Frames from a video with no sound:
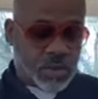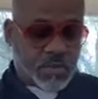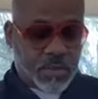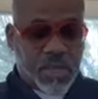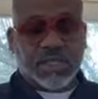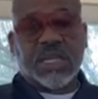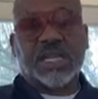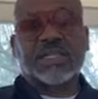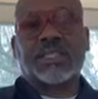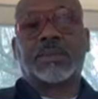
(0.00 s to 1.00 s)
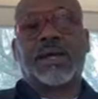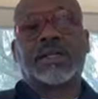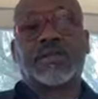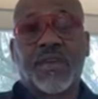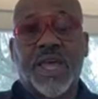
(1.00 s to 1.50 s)
for me, it's not just about the
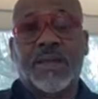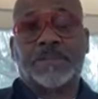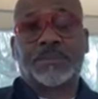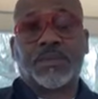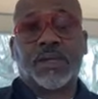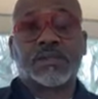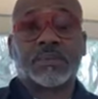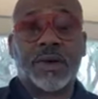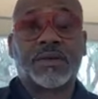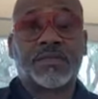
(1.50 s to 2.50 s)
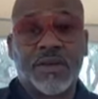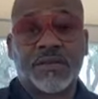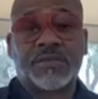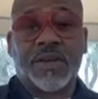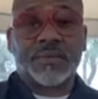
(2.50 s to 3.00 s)
fight; it's about a fair
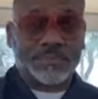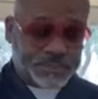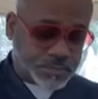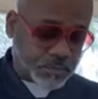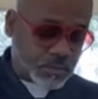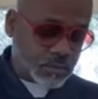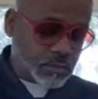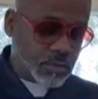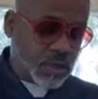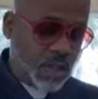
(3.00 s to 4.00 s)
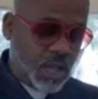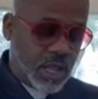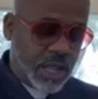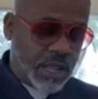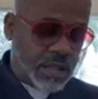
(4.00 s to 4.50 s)
fight.
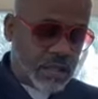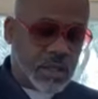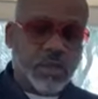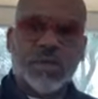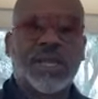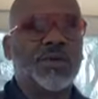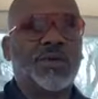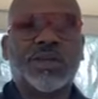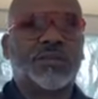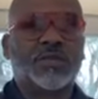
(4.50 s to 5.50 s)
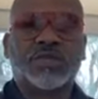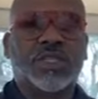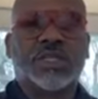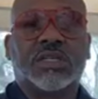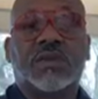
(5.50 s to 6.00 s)
And you can't win if you
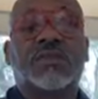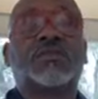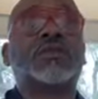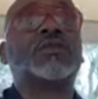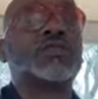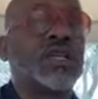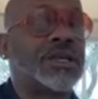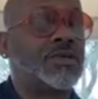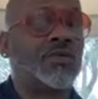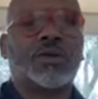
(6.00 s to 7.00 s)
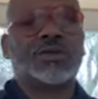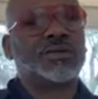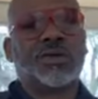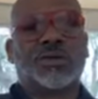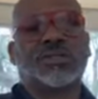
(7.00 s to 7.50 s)
cheat. Even if it looks like you won, you
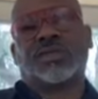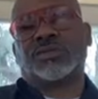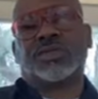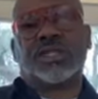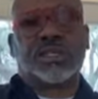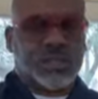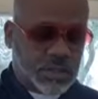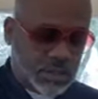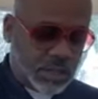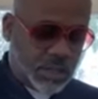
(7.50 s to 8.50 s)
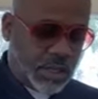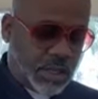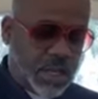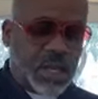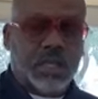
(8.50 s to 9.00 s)
lost because you cheated.
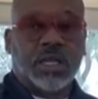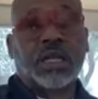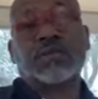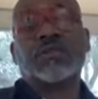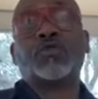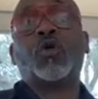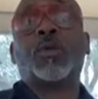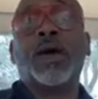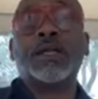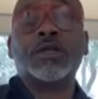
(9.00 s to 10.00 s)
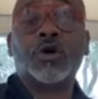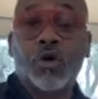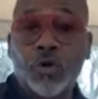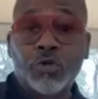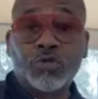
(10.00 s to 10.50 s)
And even if nobody
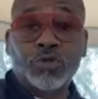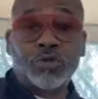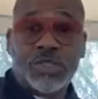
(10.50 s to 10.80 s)
knows you